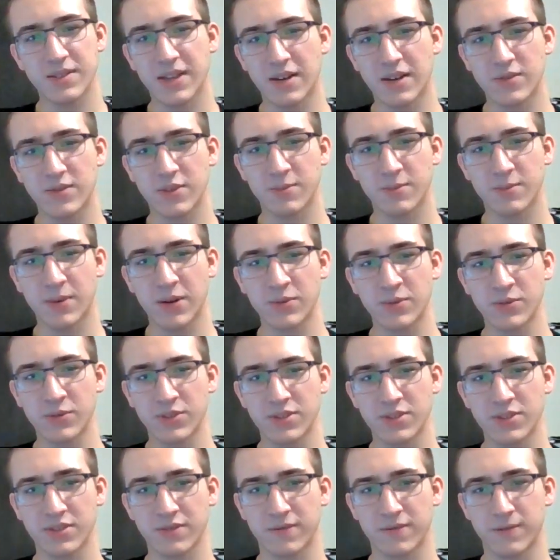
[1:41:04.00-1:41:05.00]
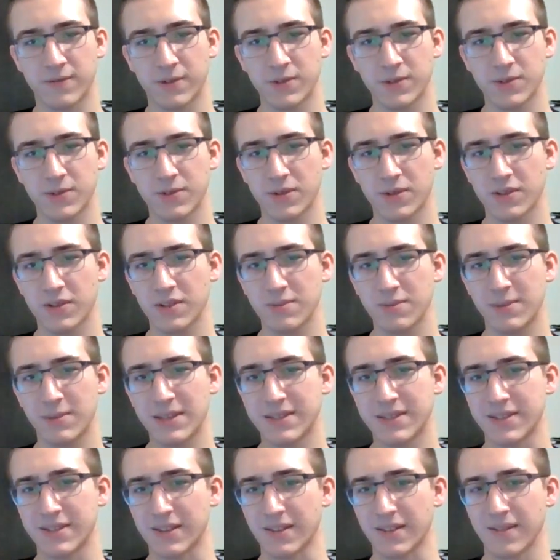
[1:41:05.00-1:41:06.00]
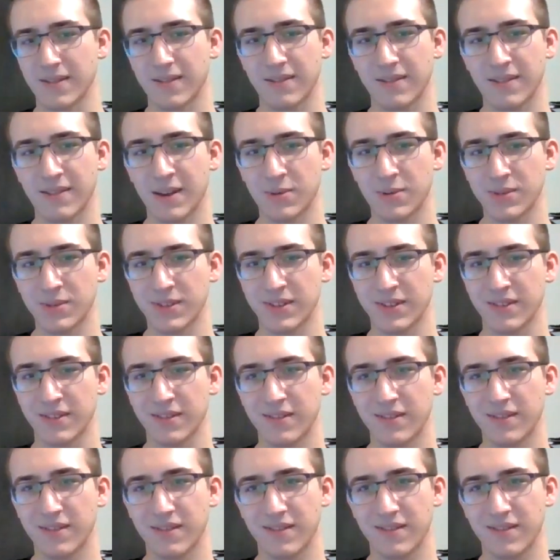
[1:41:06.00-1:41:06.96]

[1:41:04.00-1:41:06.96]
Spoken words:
counterpart was just a full circle of pizza. That was it.